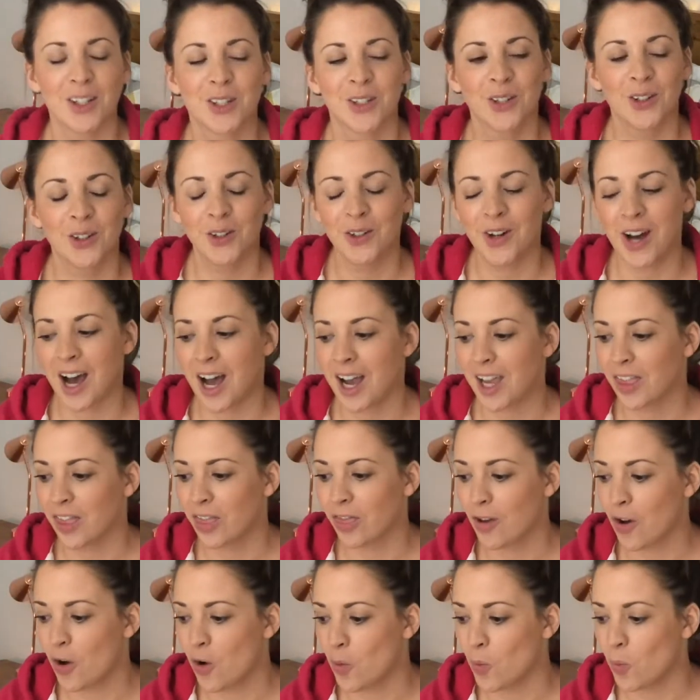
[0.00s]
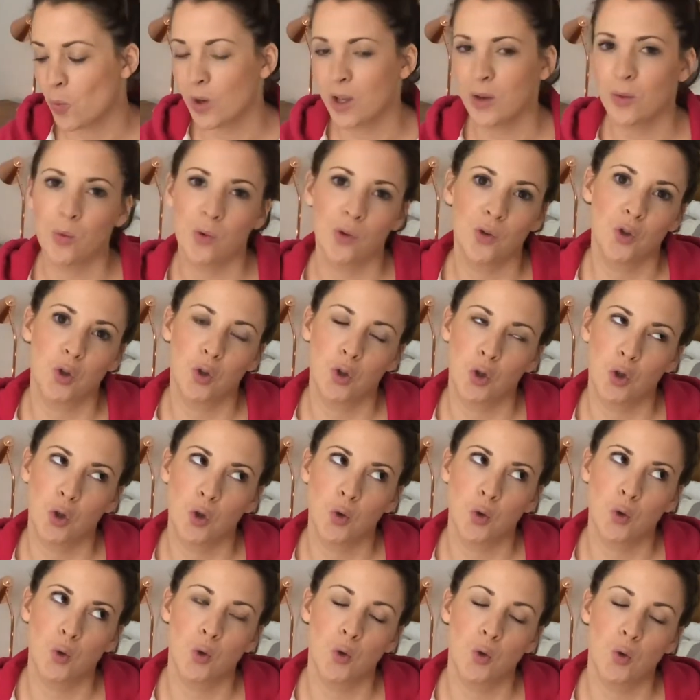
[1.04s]
So I thought we would
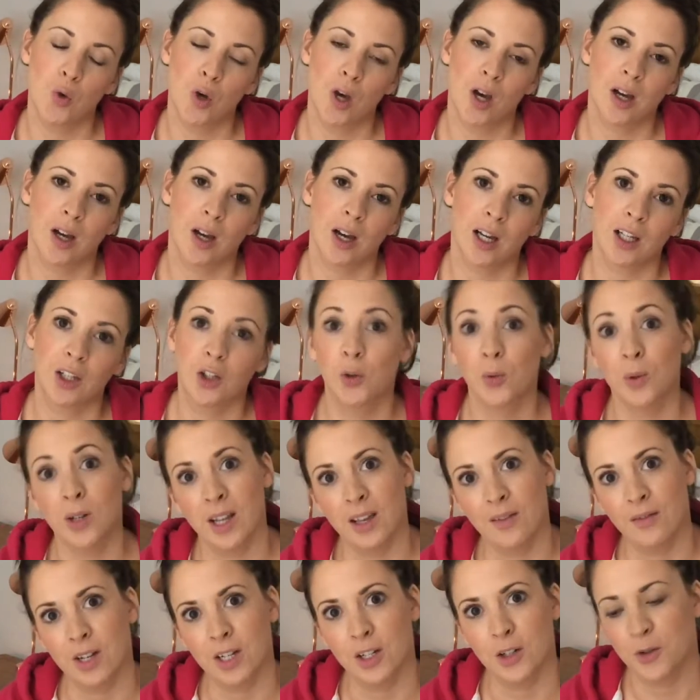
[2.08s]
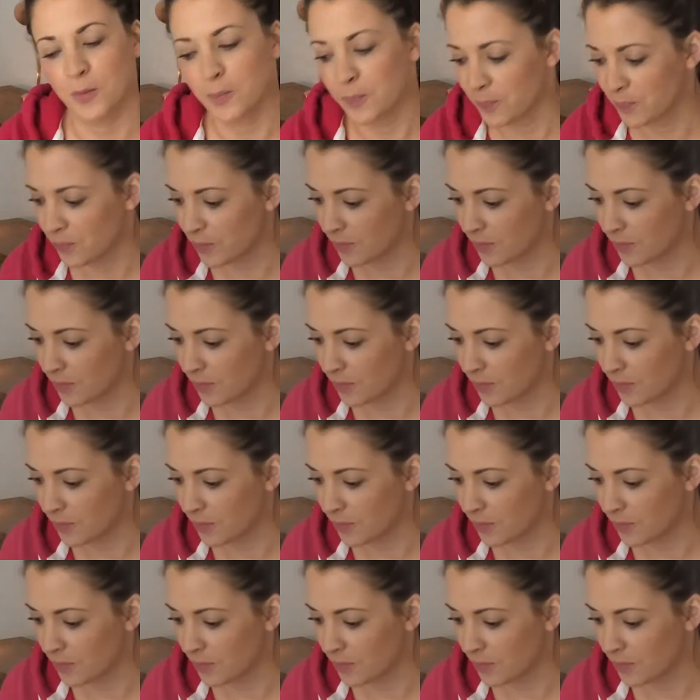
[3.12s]
do a Q&A video.